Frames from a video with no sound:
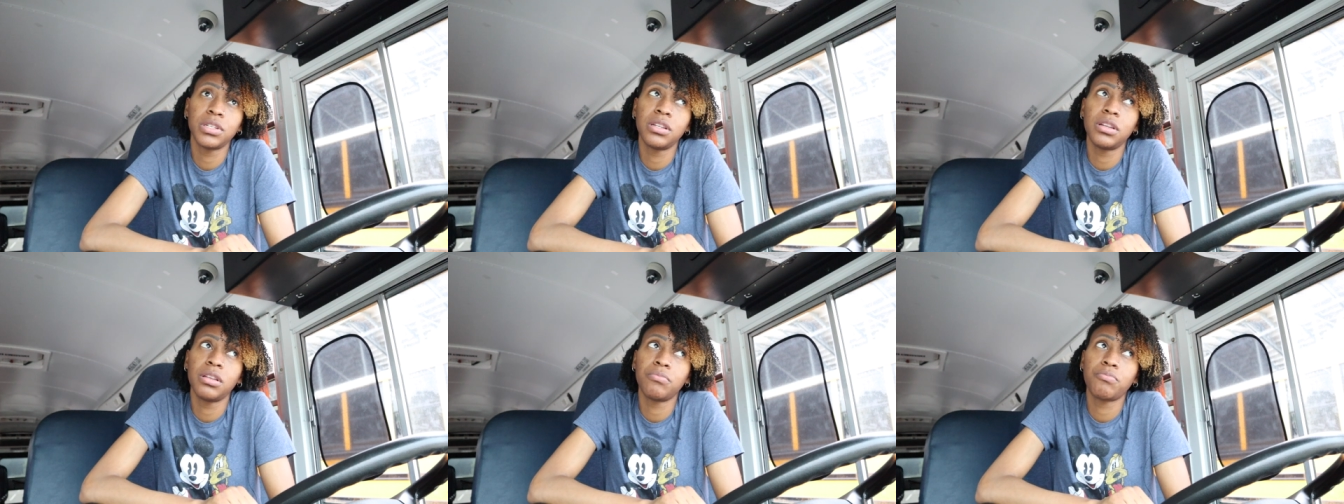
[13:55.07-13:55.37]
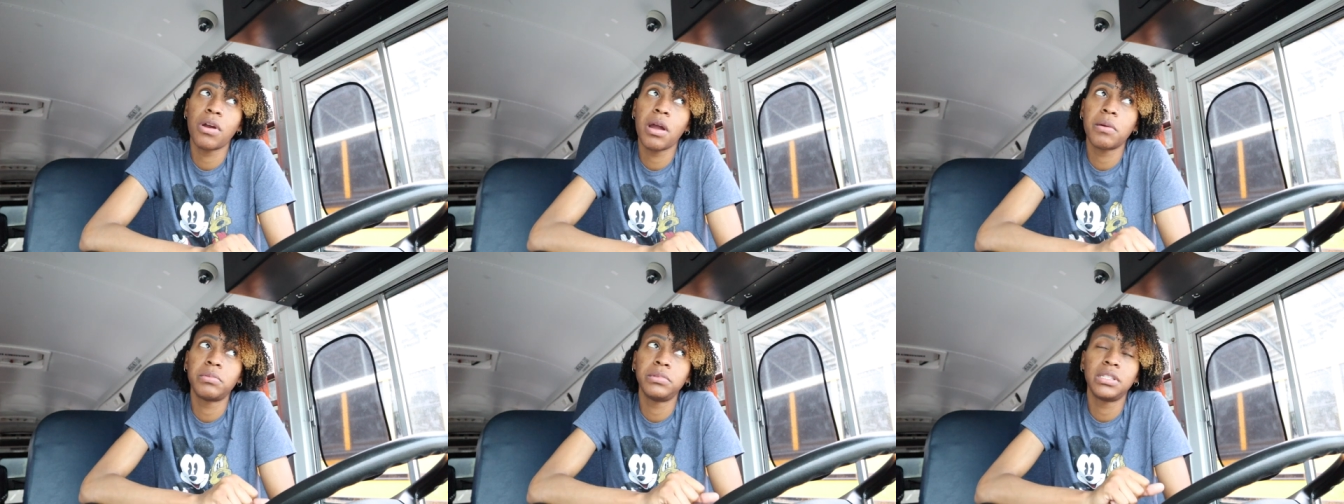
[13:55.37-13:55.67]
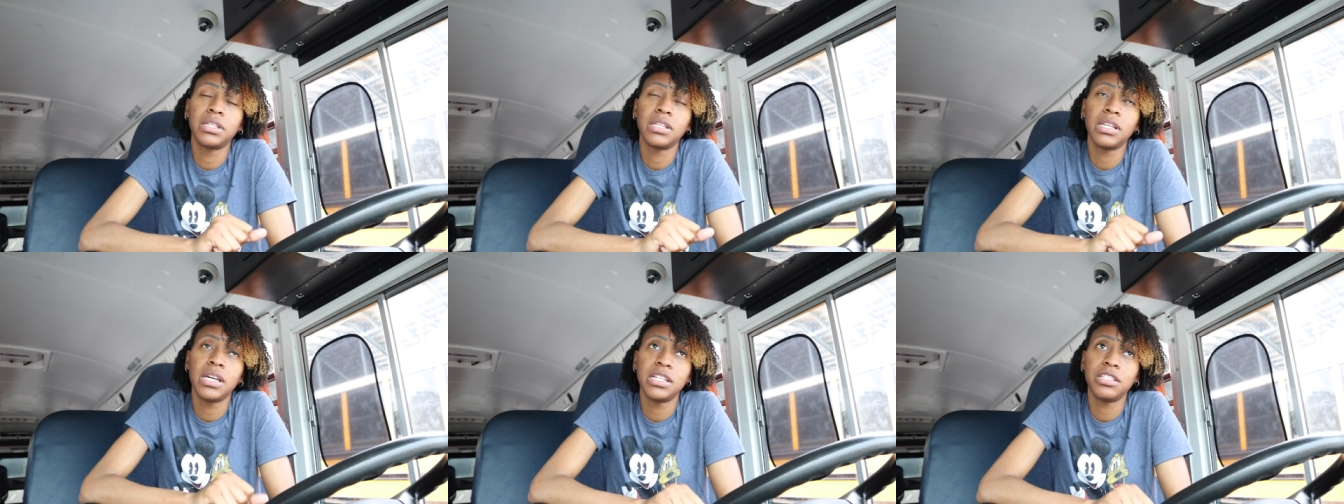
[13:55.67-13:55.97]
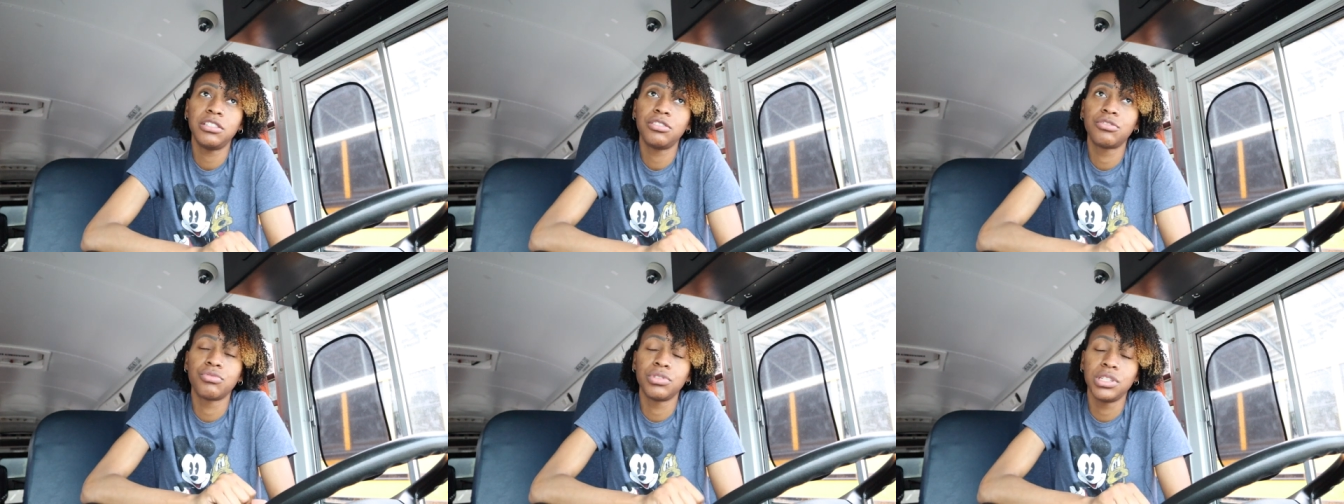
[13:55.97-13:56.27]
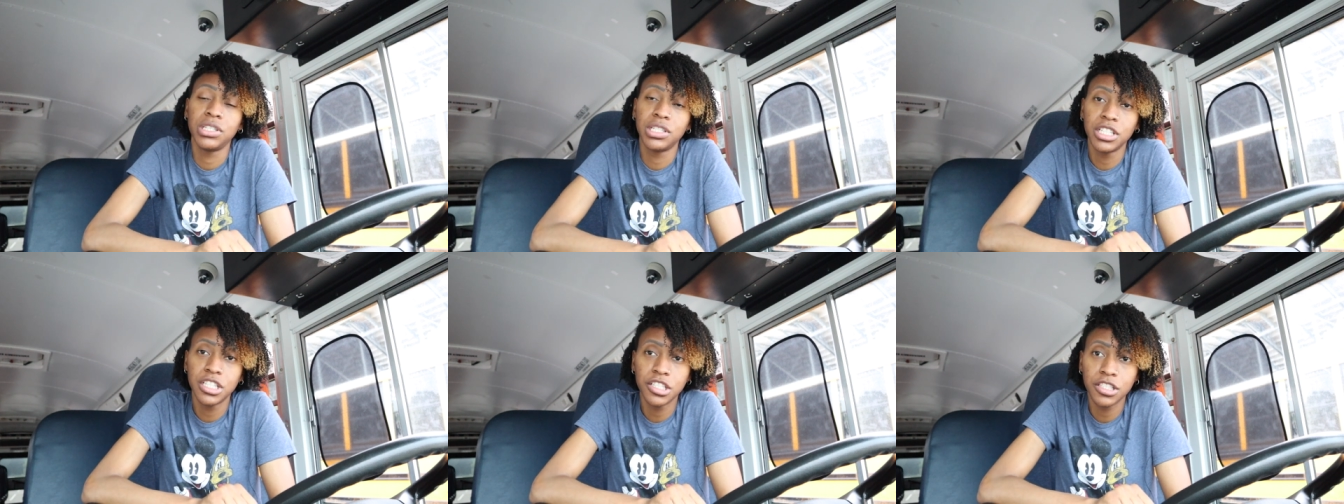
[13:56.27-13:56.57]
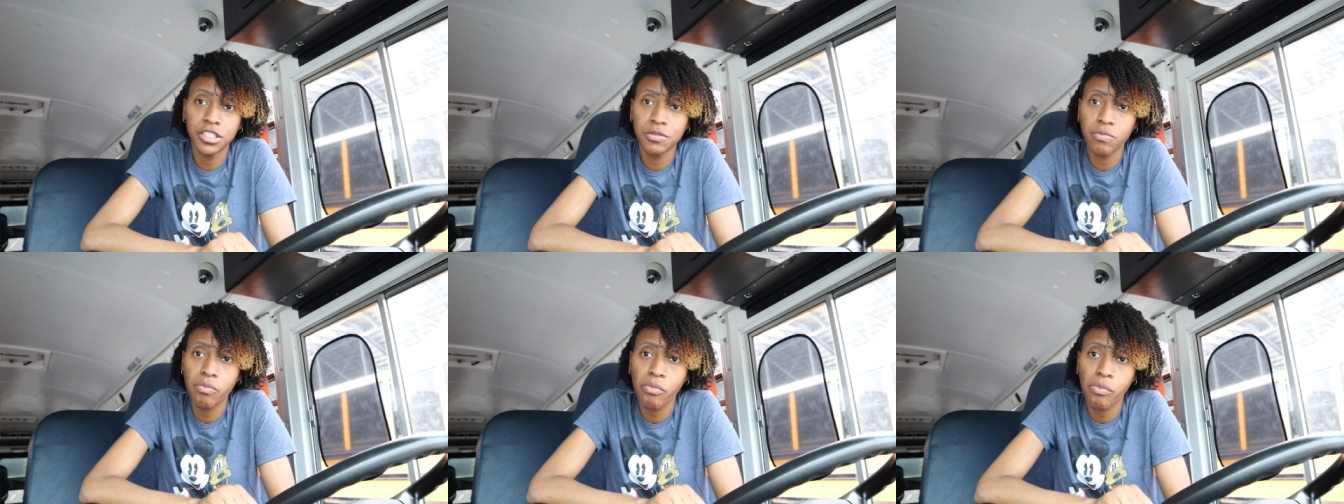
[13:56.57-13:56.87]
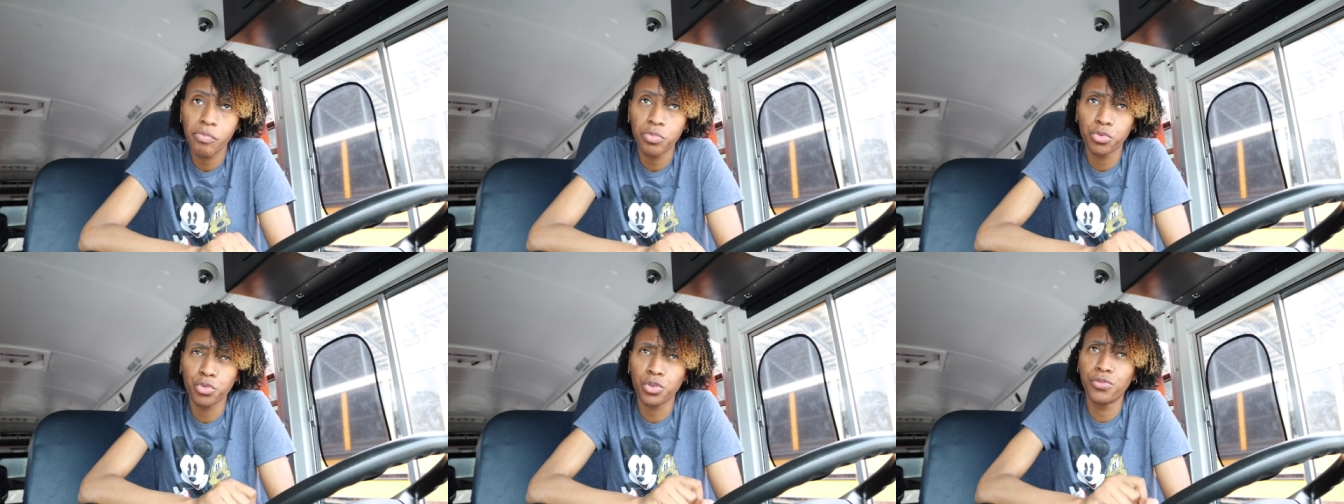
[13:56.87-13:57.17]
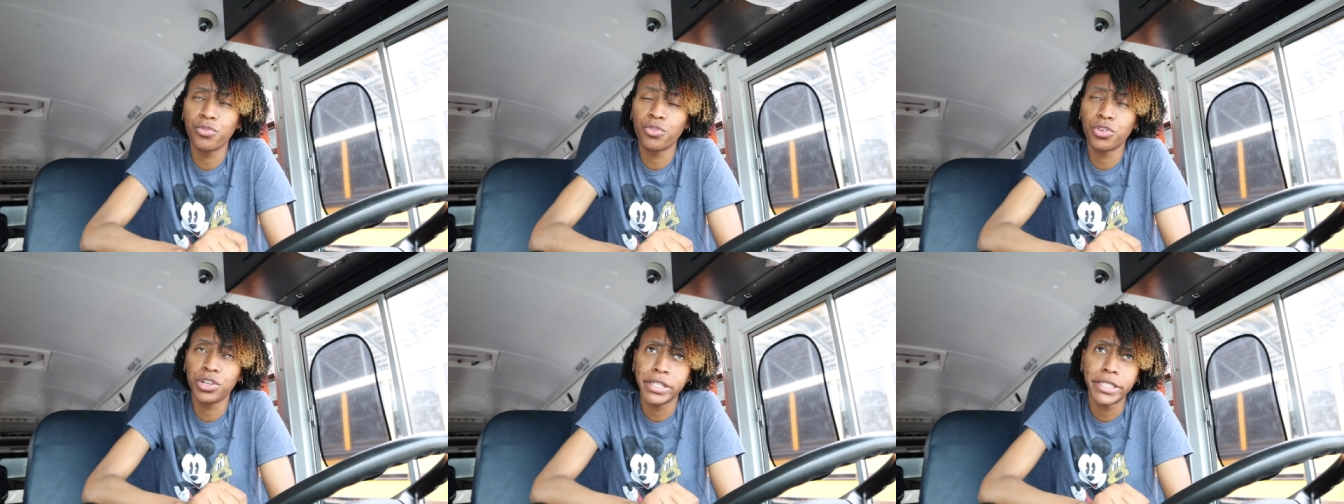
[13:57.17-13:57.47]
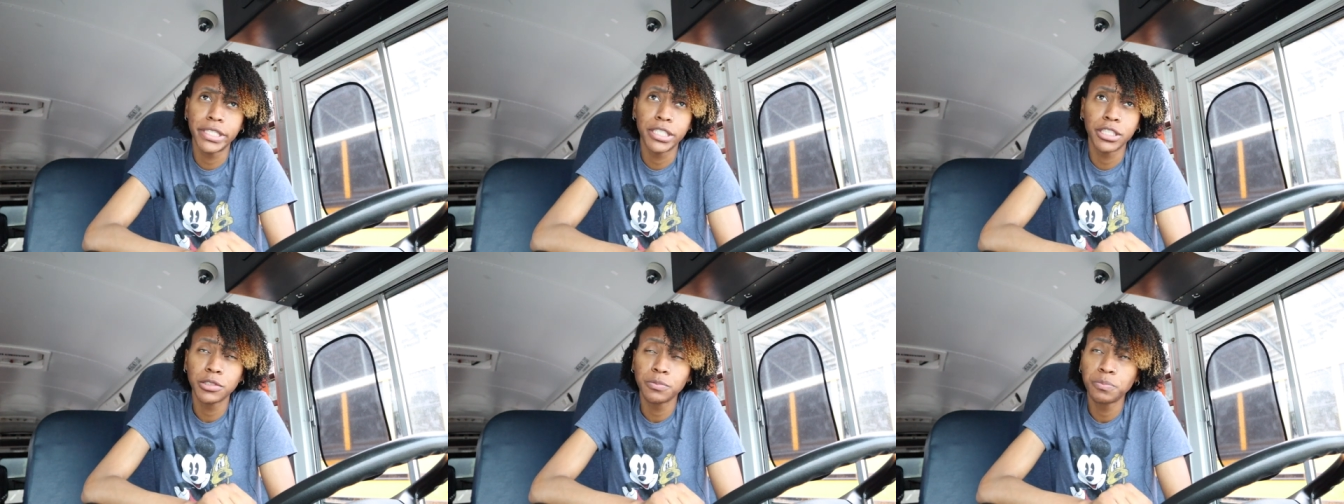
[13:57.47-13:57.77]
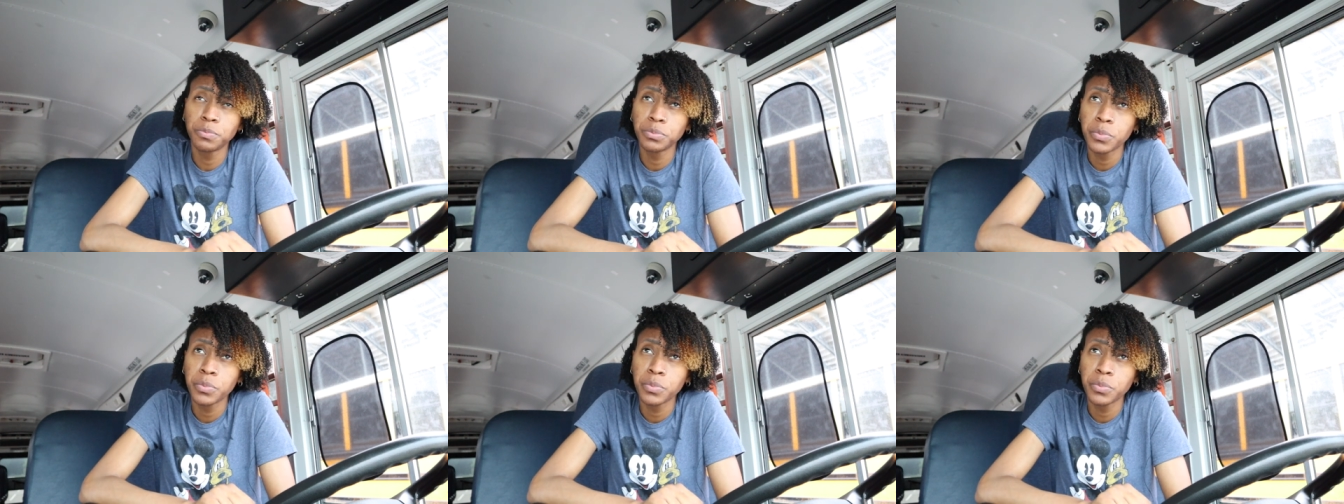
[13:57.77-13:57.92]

in probably the last three years. Three, four years.